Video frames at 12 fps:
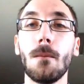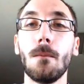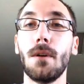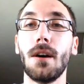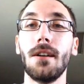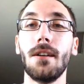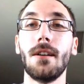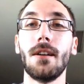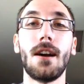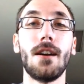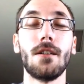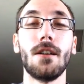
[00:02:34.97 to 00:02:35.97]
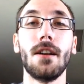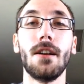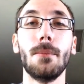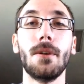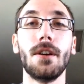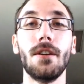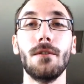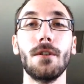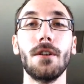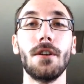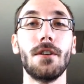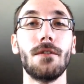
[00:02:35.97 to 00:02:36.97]
but how can anybody
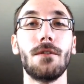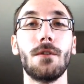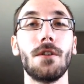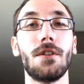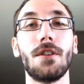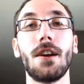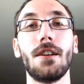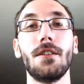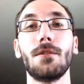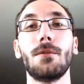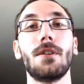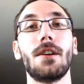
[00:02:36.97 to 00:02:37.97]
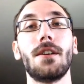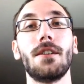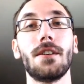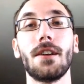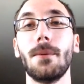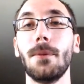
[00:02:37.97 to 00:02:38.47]
really enforce that is what I'd like.